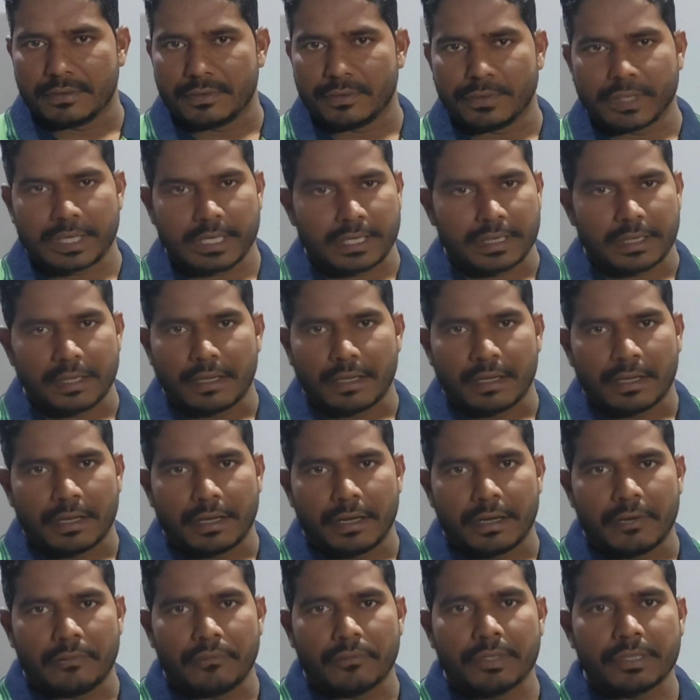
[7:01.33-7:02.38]
Okay,
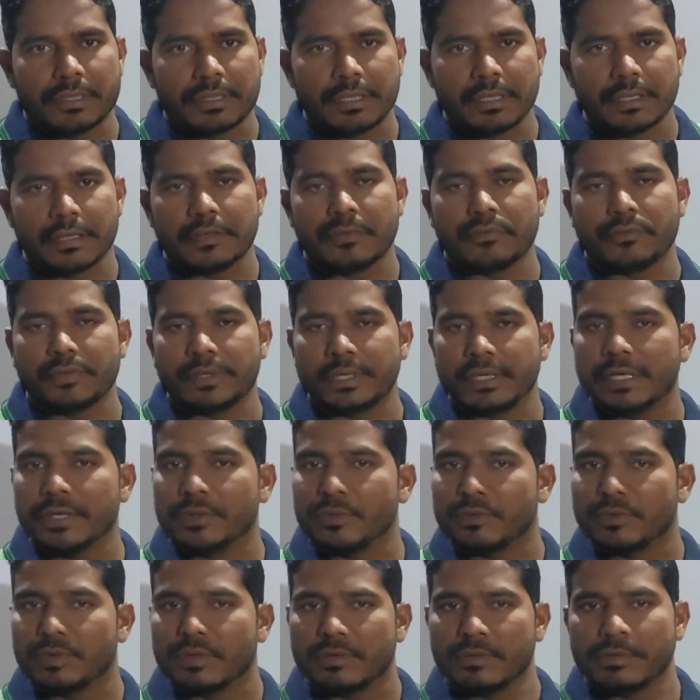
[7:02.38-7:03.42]
and one thing we
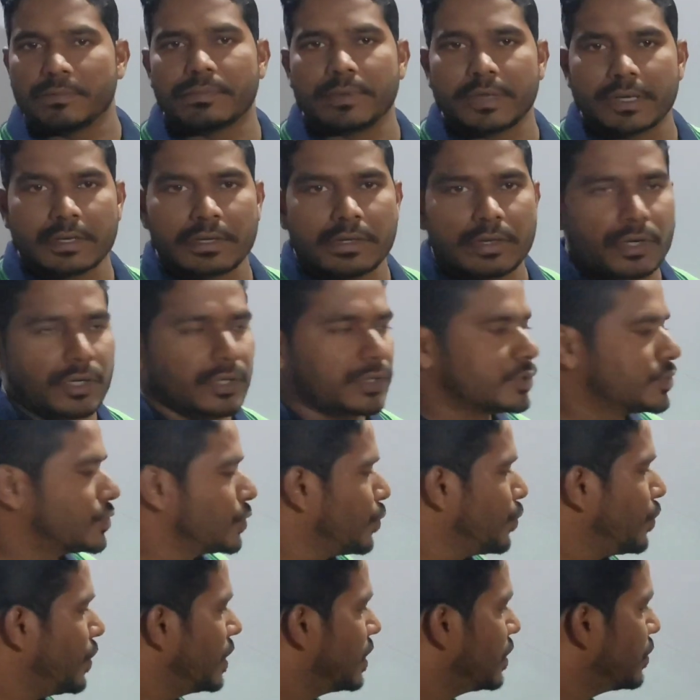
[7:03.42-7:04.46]
need to remember, so
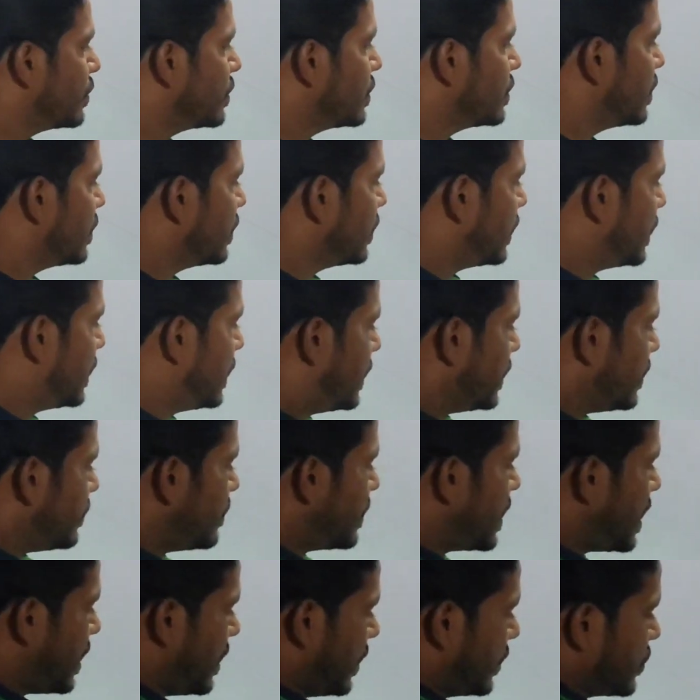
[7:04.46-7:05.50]
whatever the dip
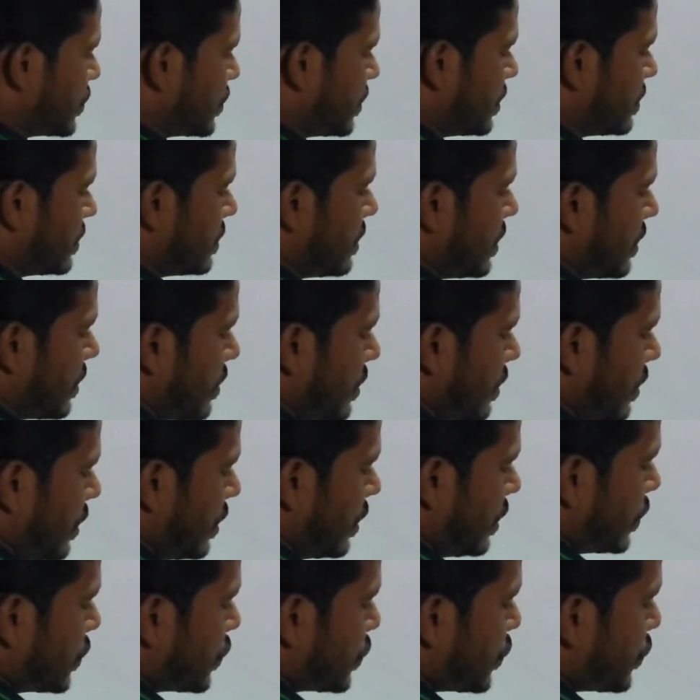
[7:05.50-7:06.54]
direction is there,
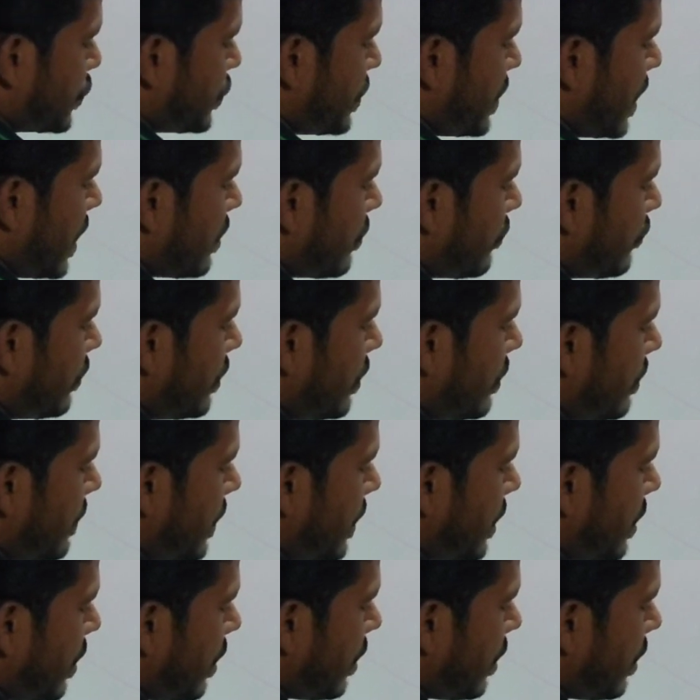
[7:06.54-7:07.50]
so that will be